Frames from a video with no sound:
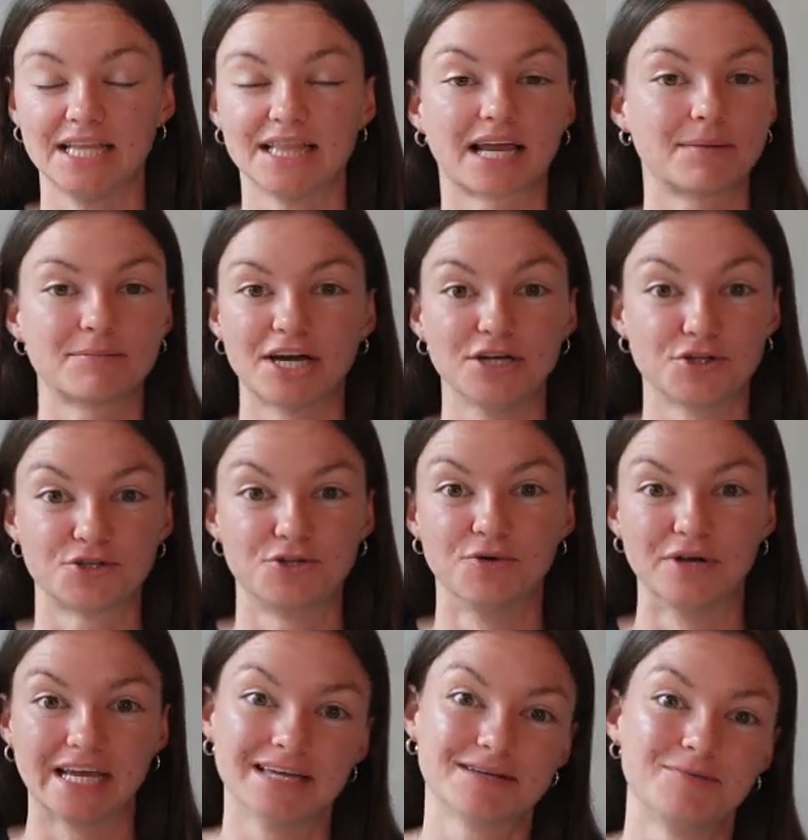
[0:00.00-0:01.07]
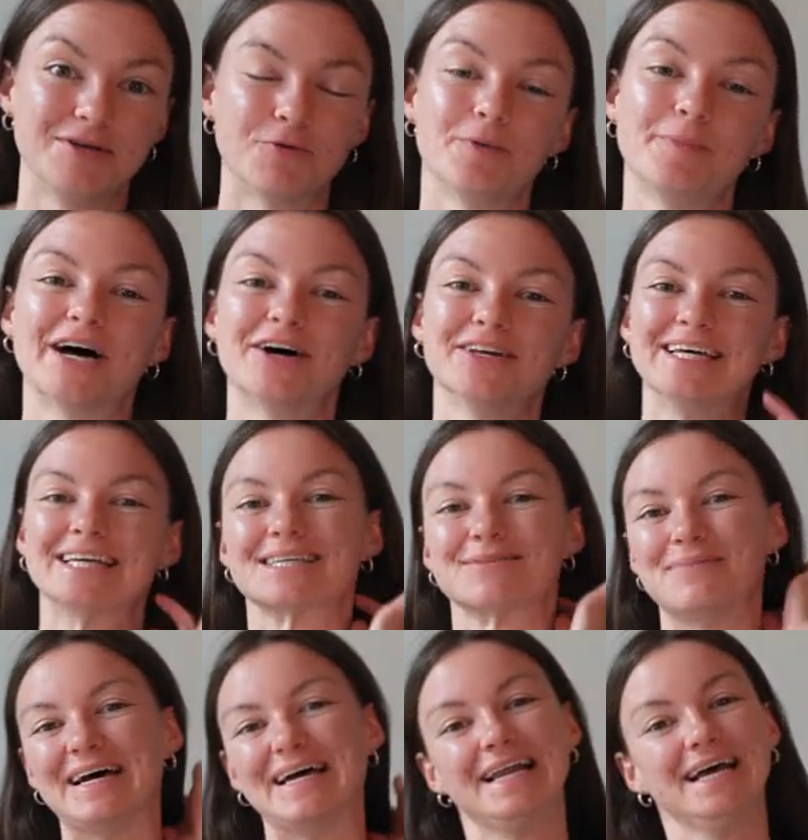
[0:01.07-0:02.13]
Like, I'm not just doing it to be rebellious,
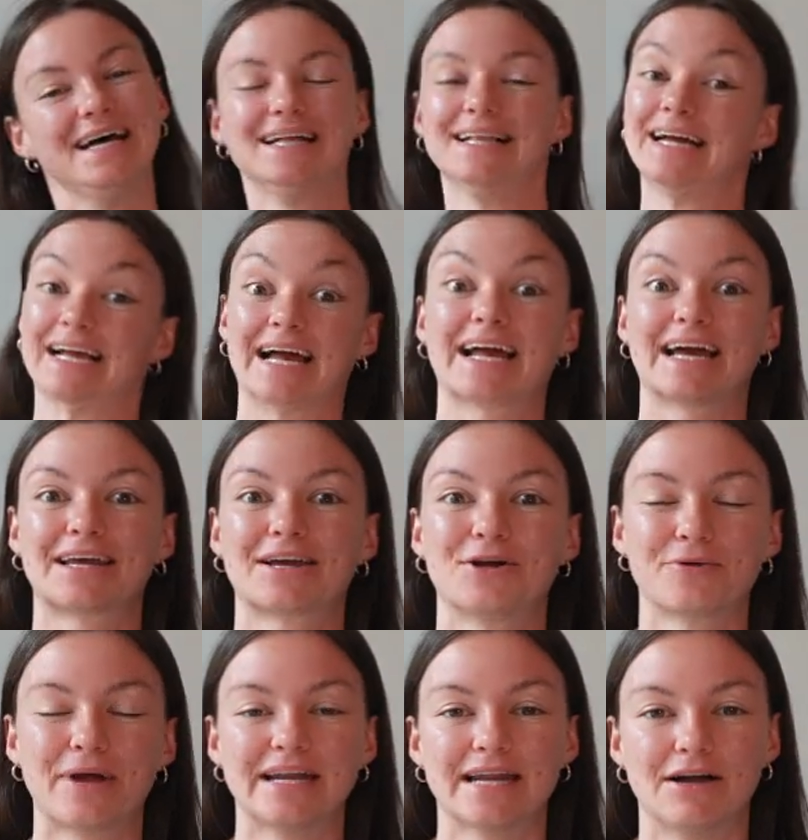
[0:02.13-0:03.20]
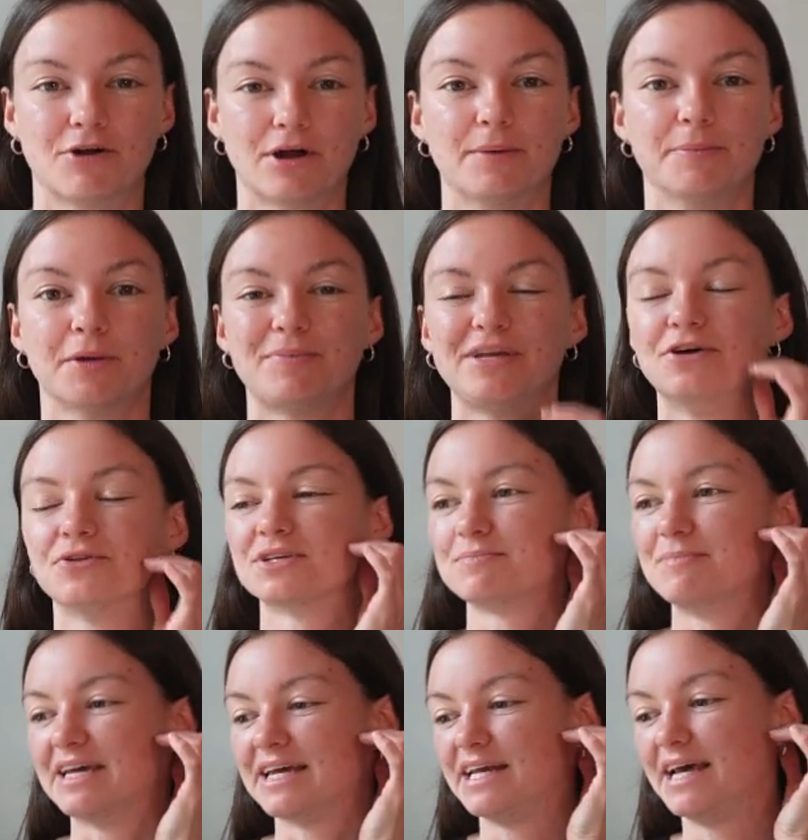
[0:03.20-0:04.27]
but like, I gotta go right now or I'm gonna pee on this
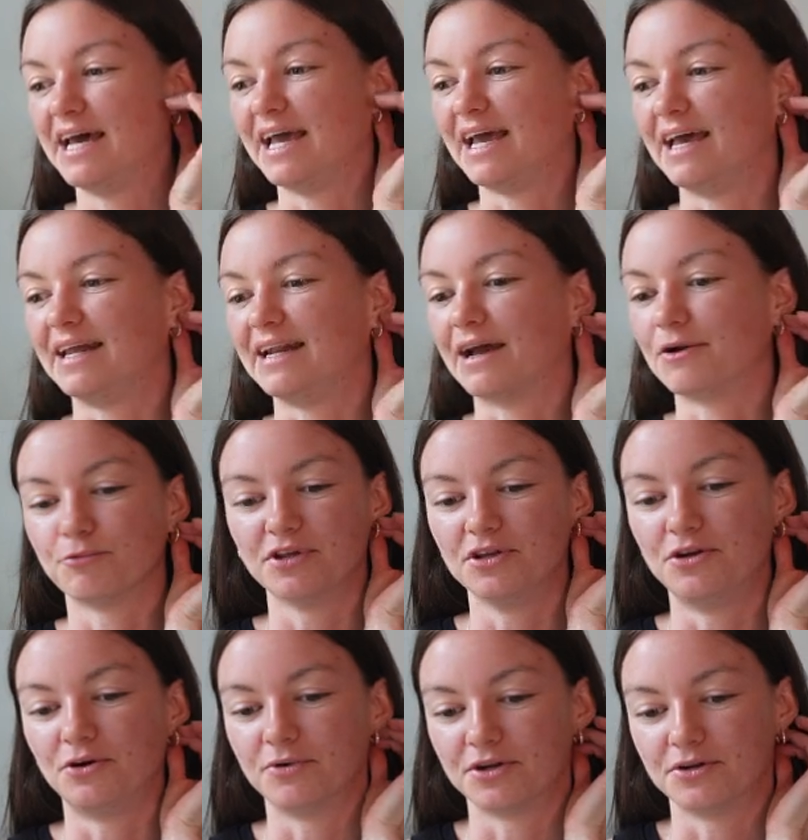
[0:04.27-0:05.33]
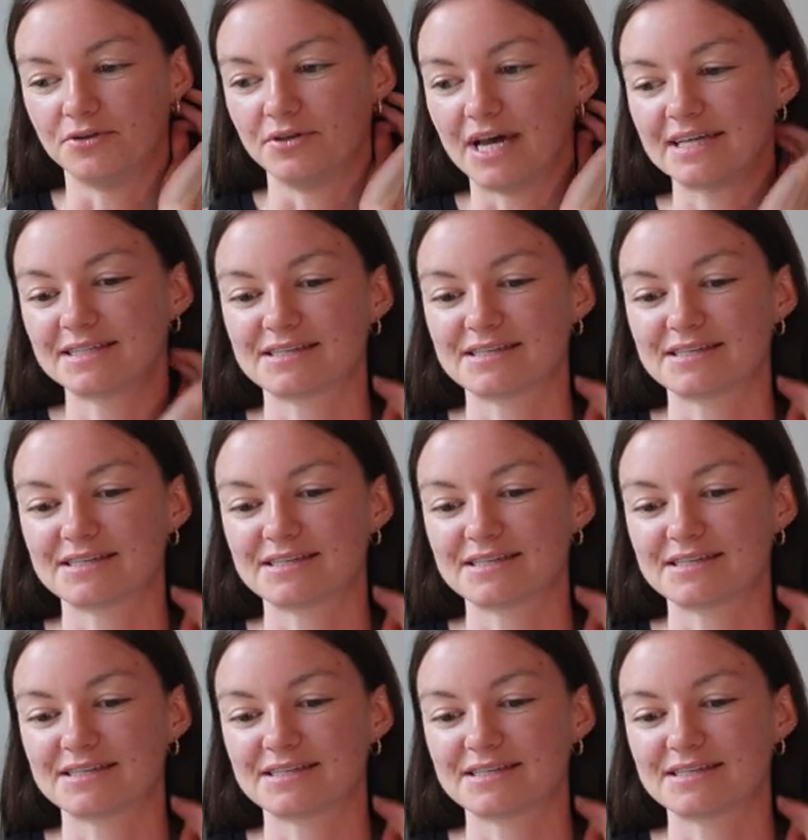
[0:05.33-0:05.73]
bed, and I really don't want to do that.